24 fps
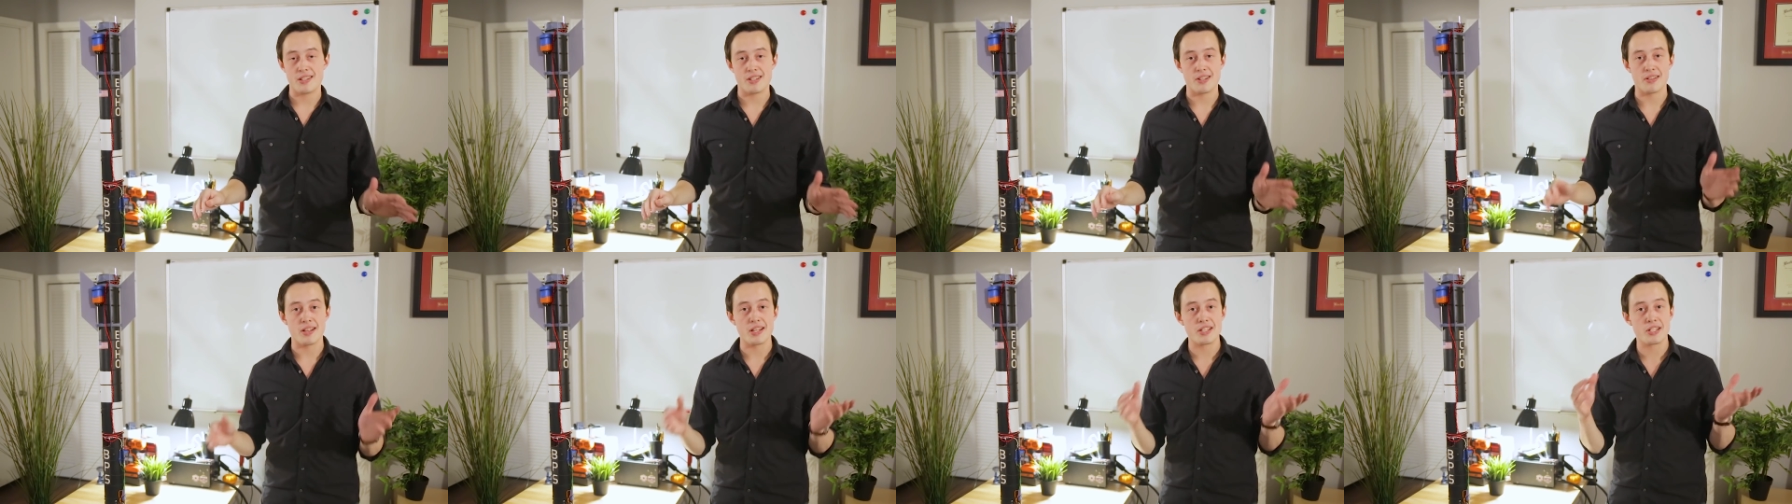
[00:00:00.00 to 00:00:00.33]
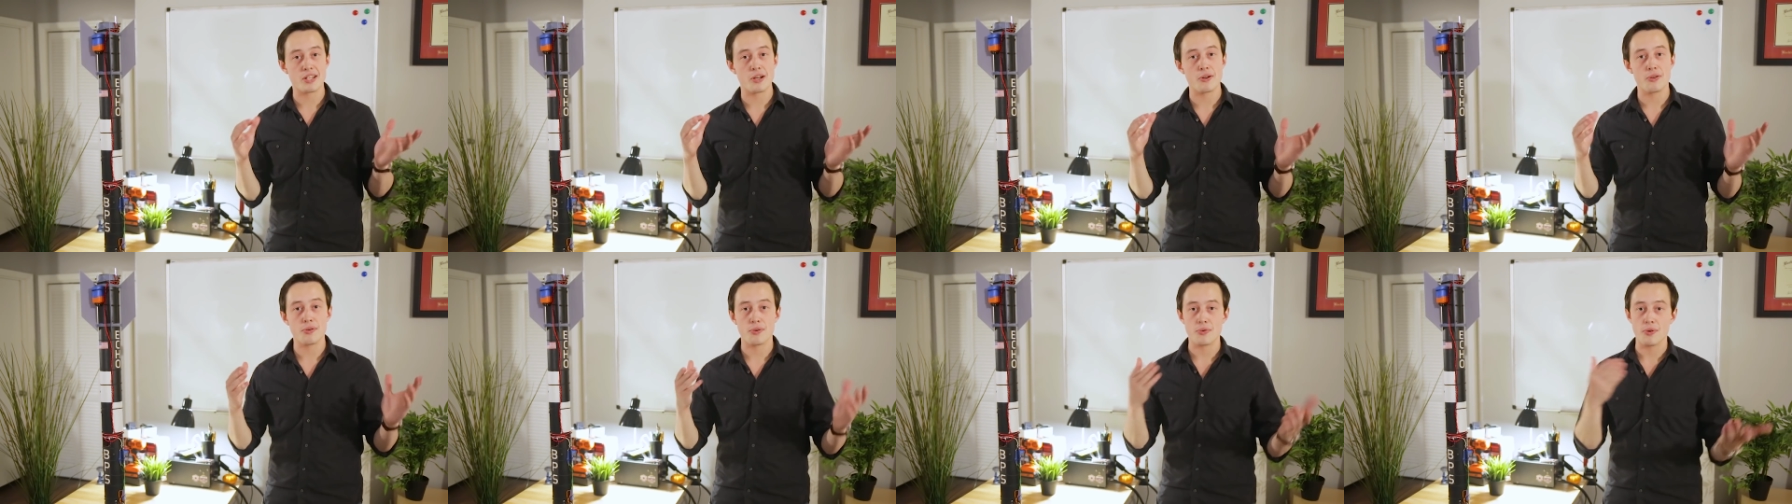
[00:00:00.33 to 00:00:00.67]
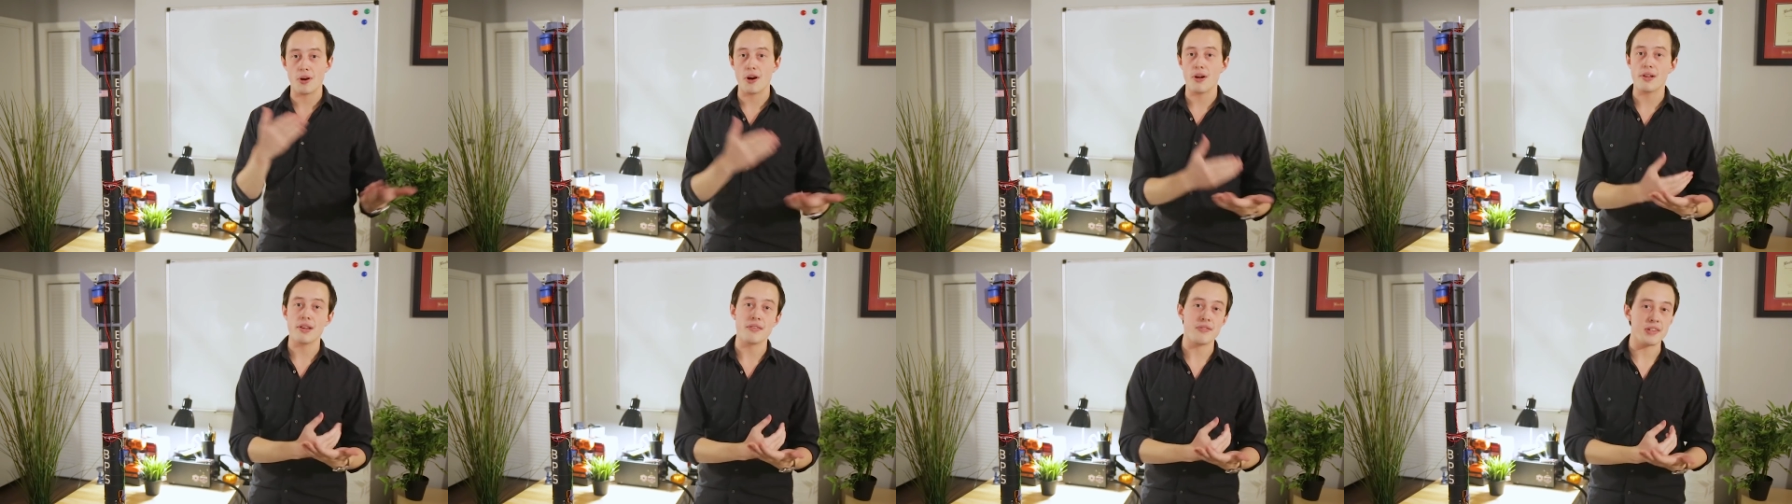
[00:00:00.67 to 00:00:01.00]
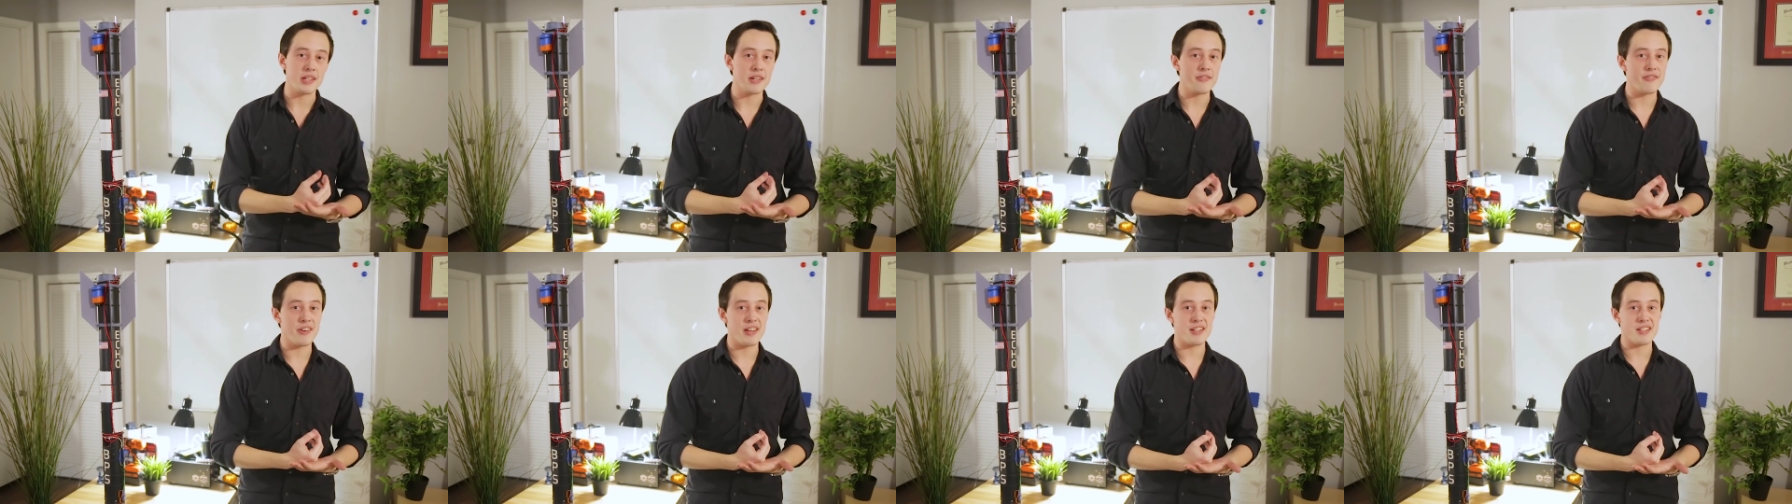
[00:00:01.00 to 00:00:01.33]
So let's go through all of
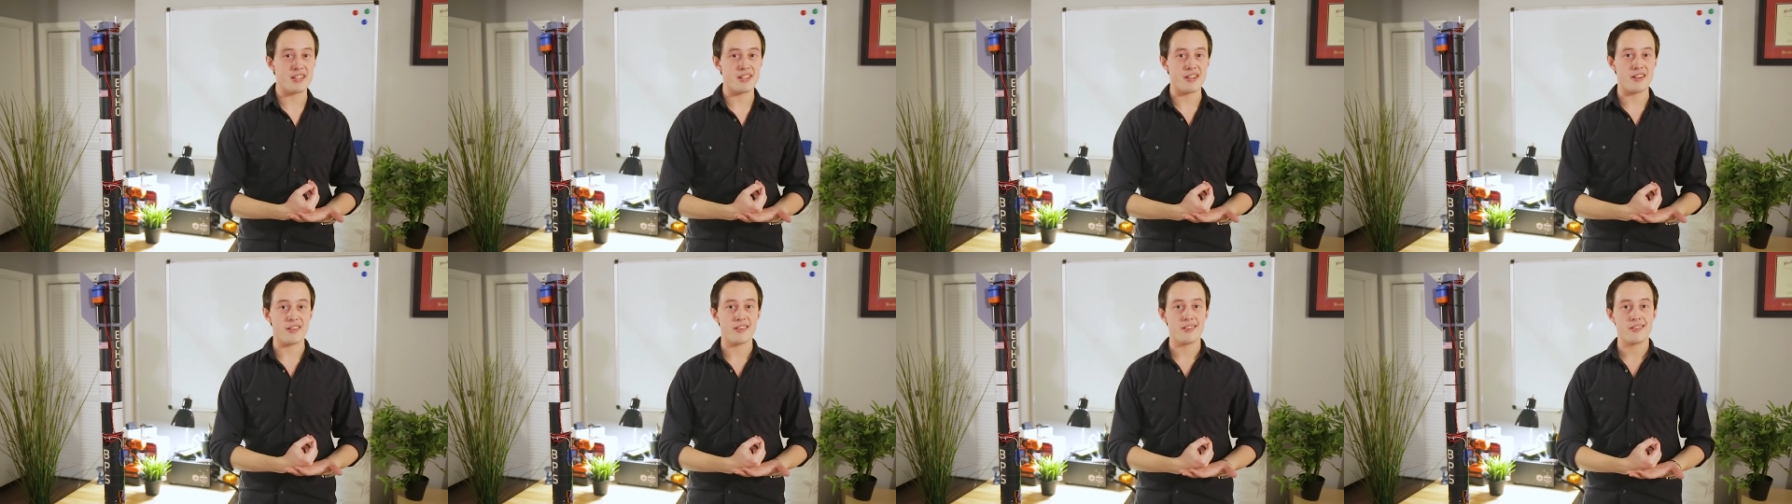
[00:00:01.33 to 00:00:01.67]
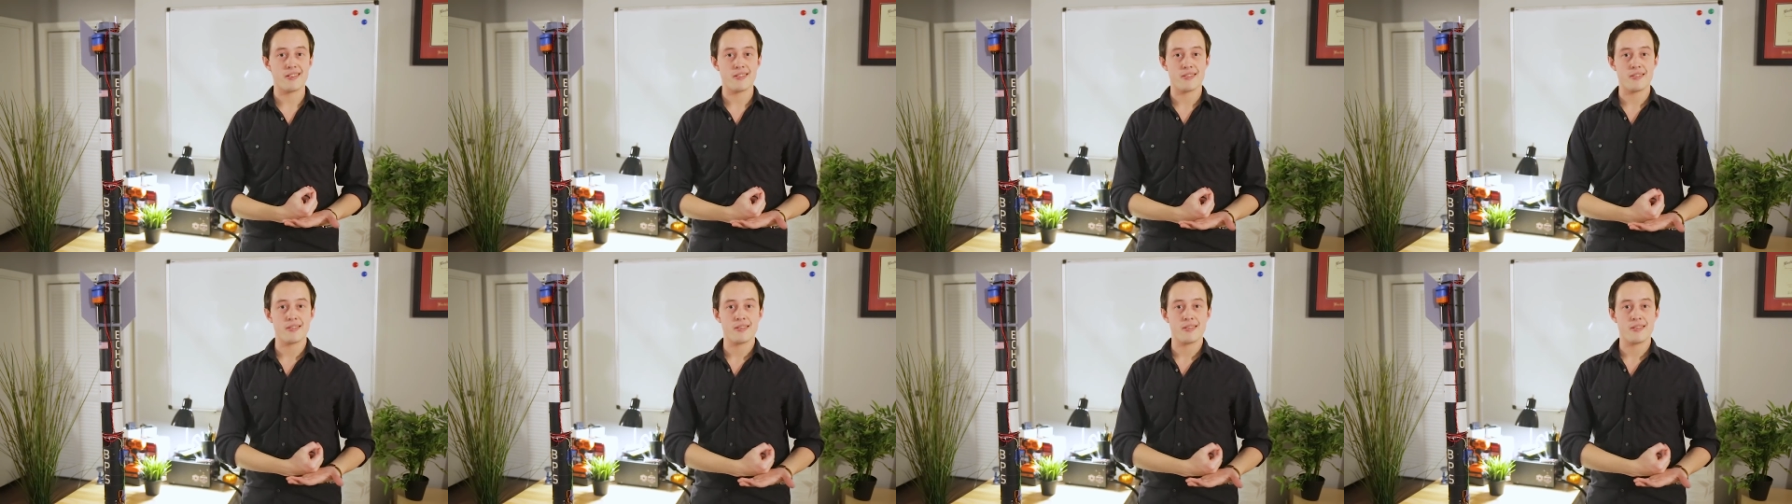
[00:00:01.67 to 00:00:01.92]
the events here.